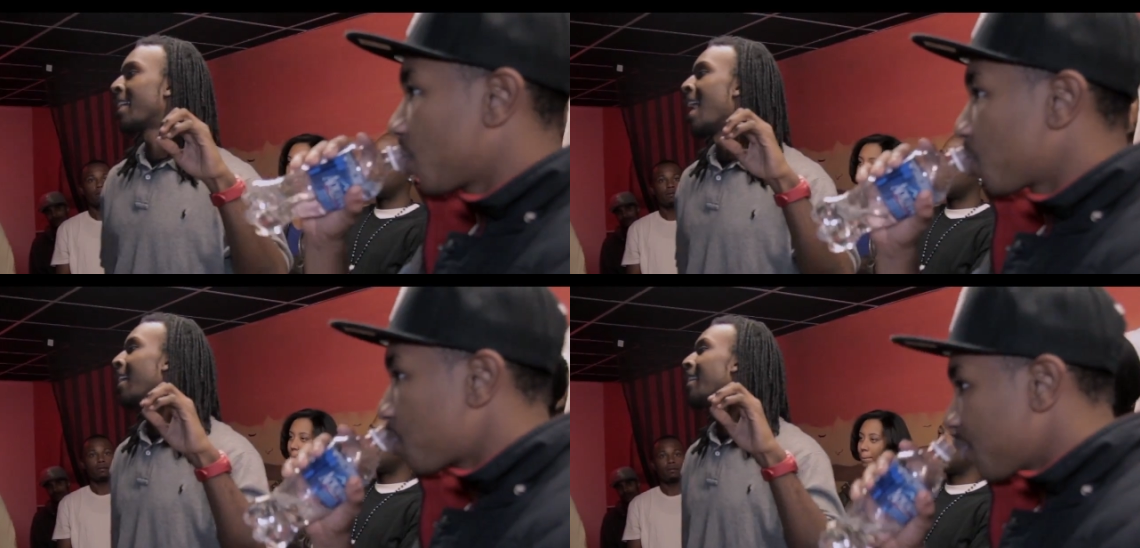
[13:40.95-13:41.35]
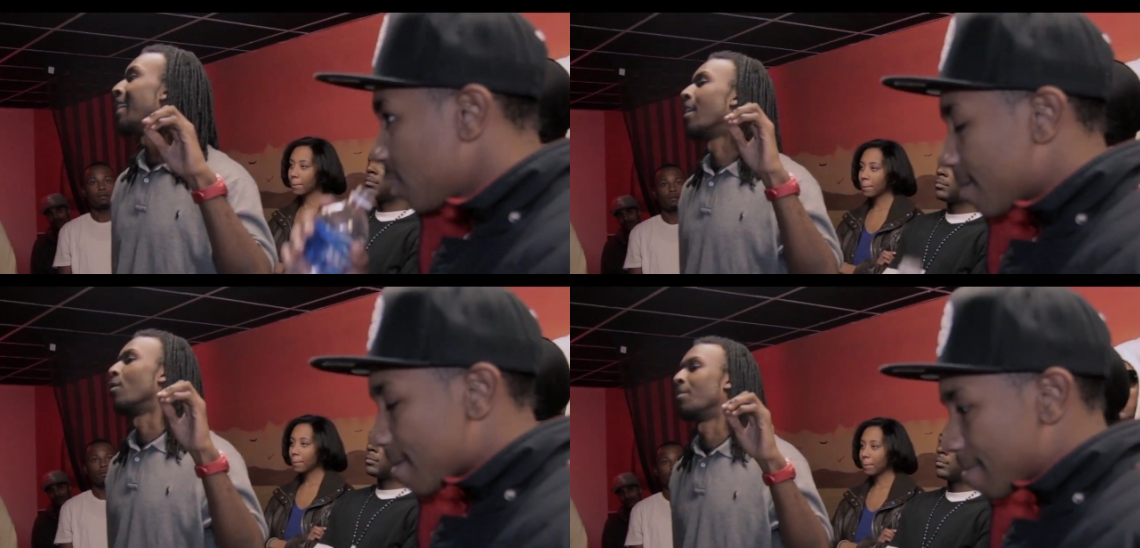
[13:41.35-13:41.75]

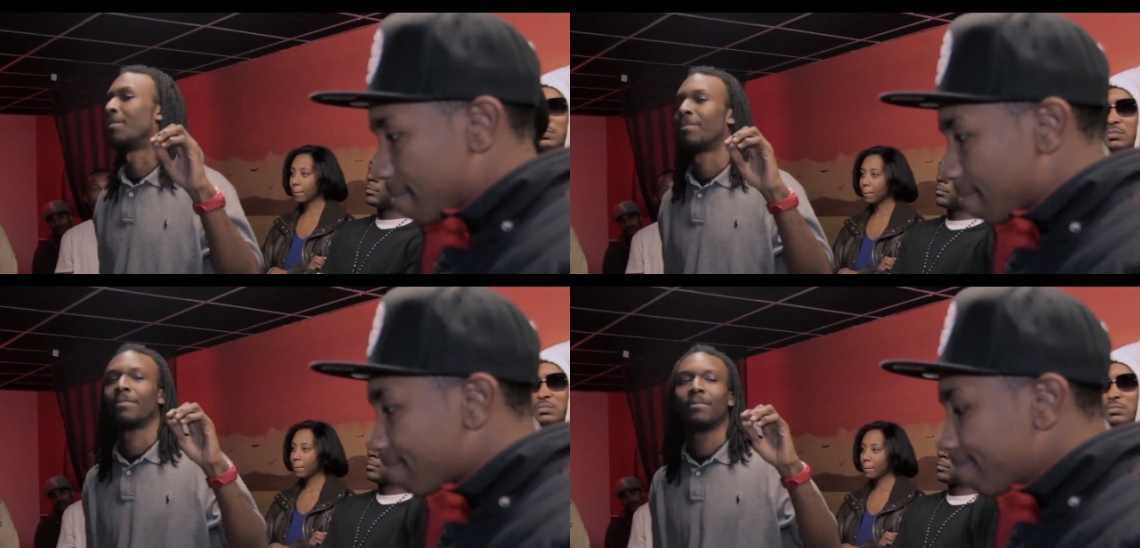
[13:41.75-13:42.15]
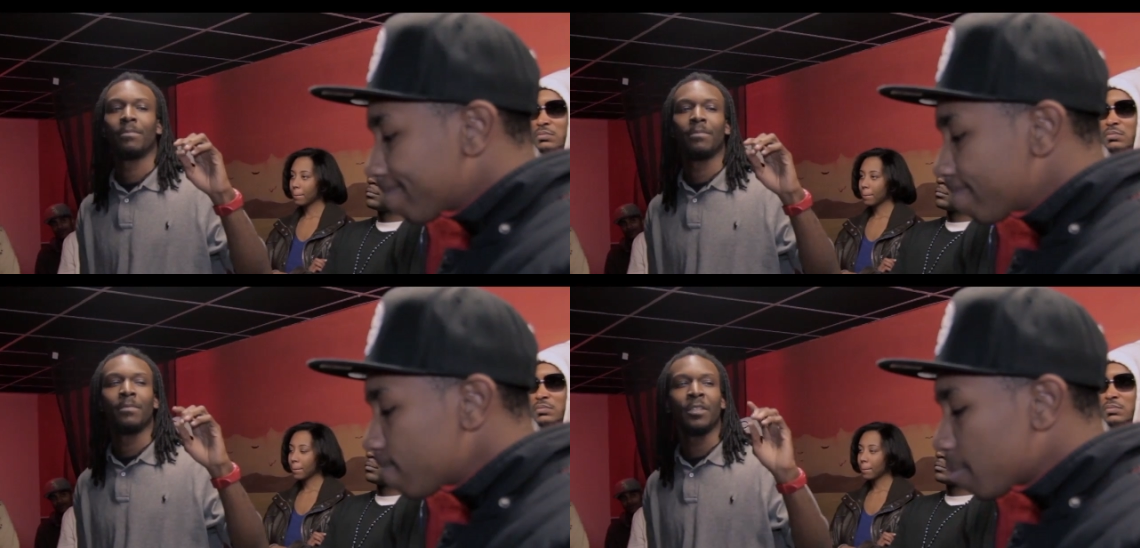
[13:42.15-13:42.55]
Speaker 1: Incognito,
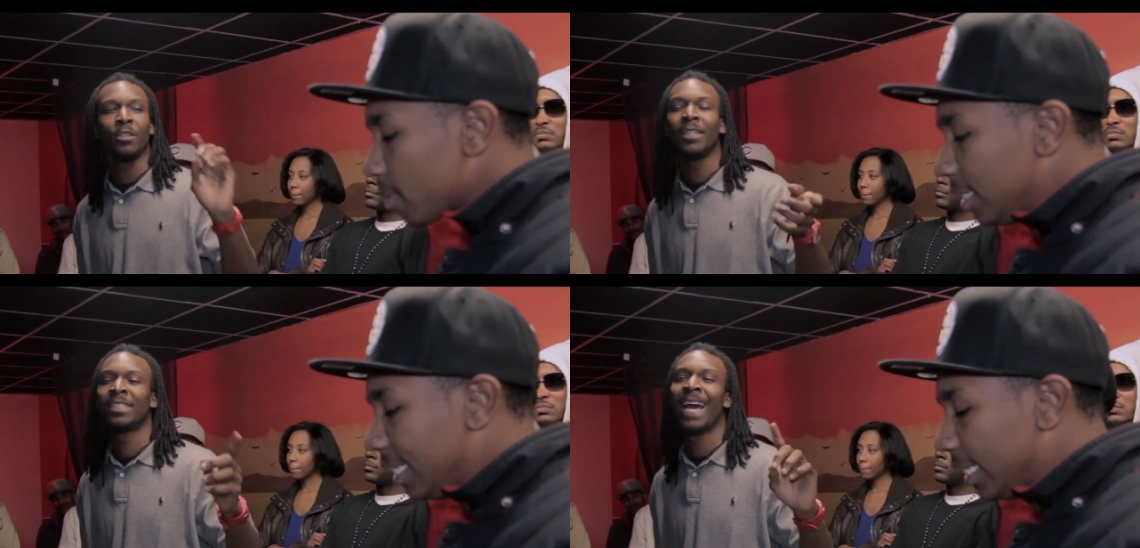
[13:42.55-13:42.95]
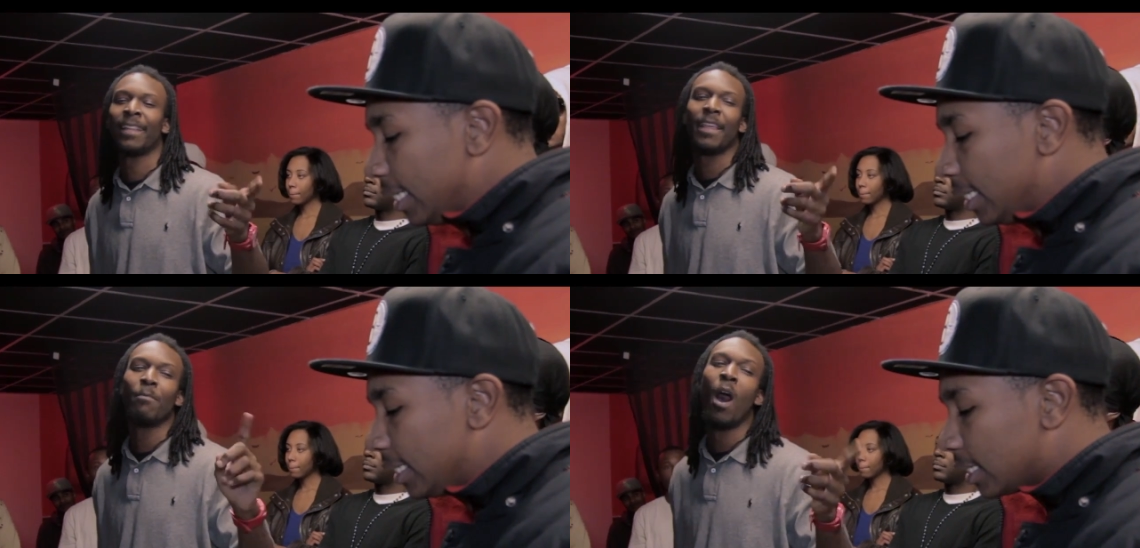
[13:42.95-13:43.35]
you the
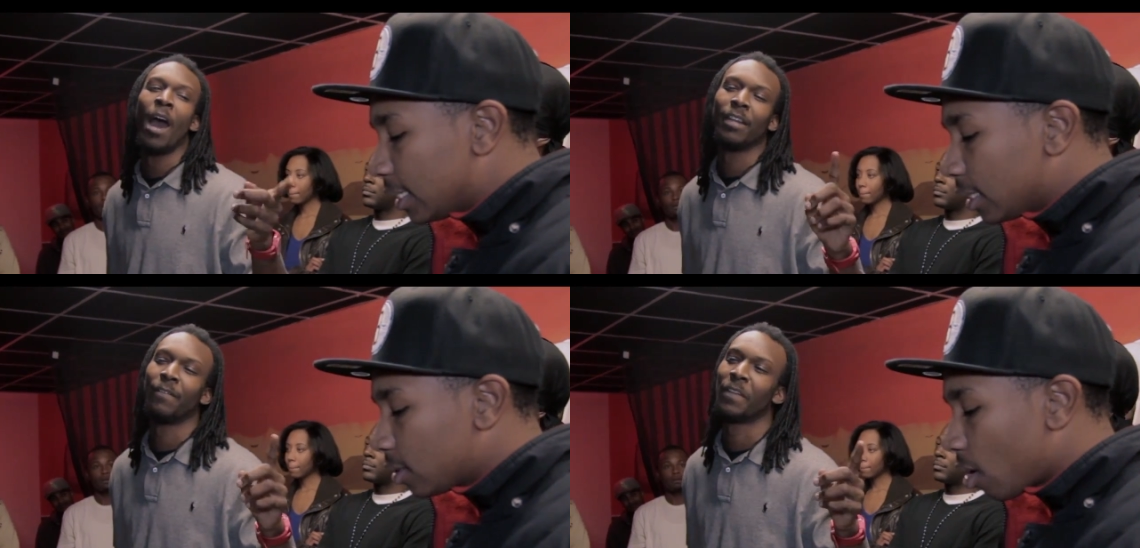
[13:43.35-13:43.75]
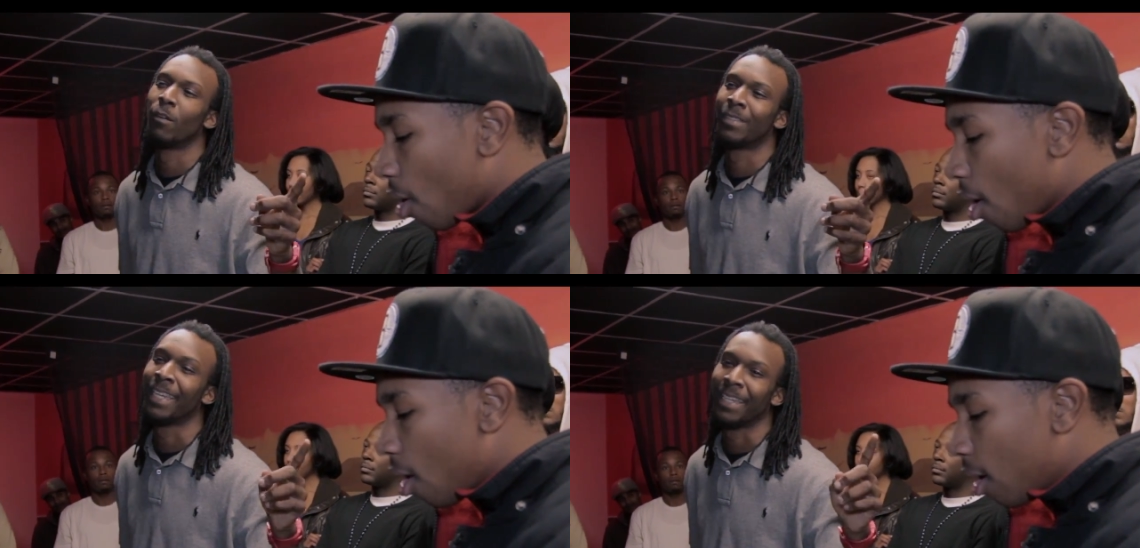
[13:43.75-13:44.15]
Jonathan Martin of
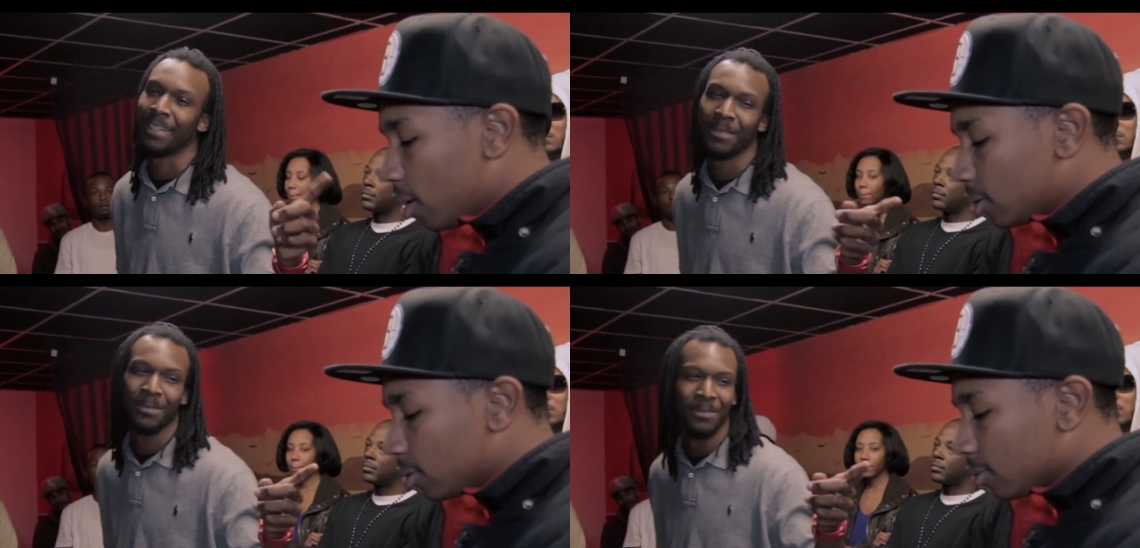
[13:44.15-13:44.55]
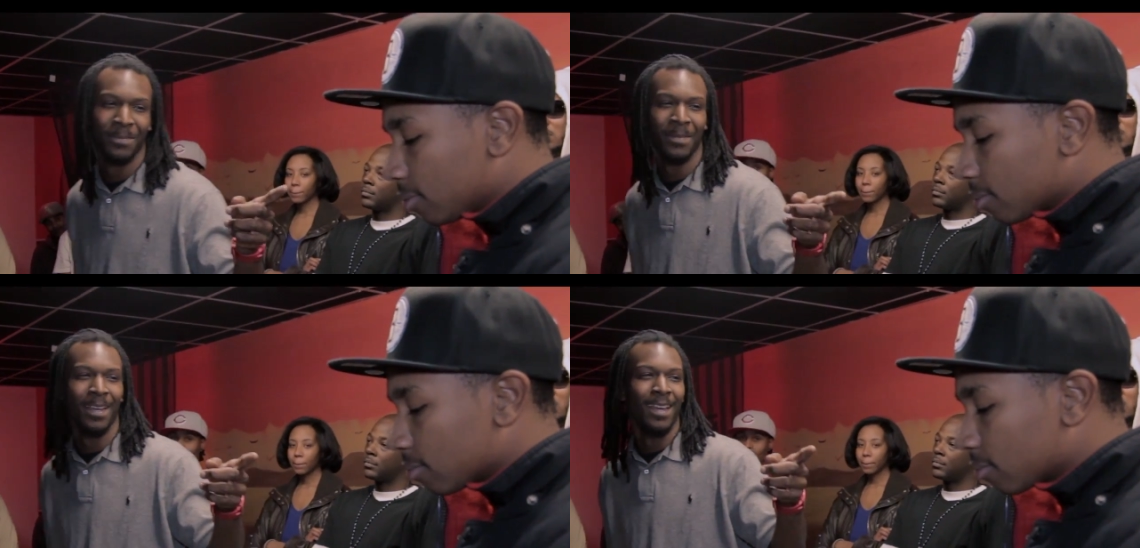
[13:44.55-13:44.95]
your team.
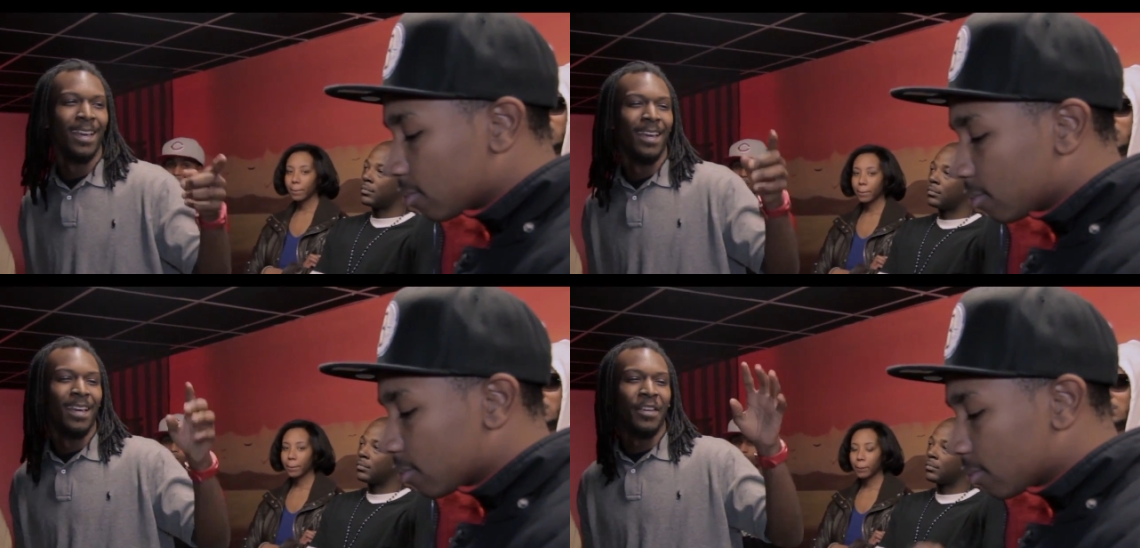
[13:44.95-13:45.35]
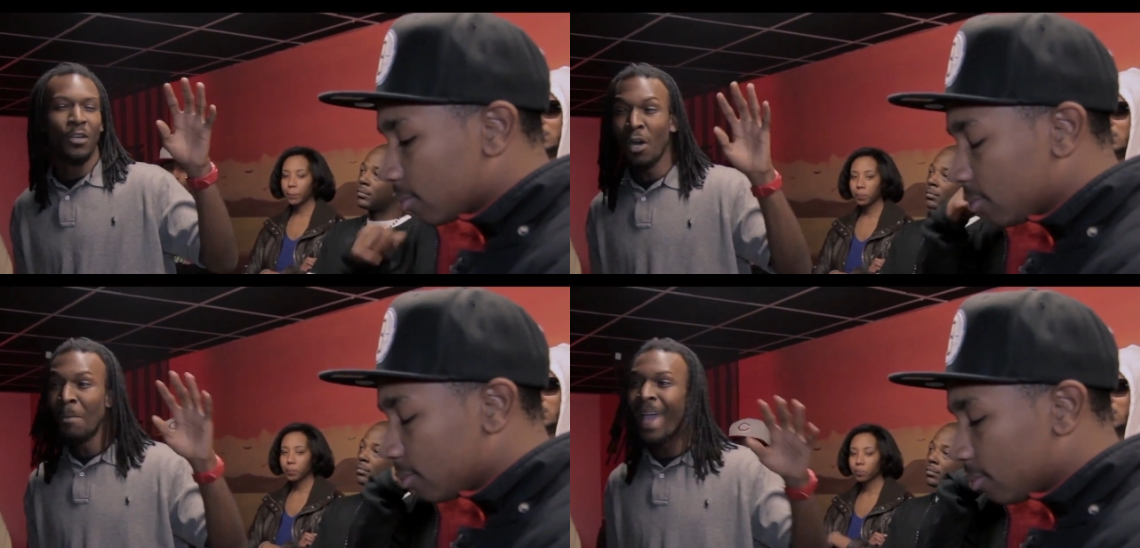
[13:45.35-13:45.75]
You'll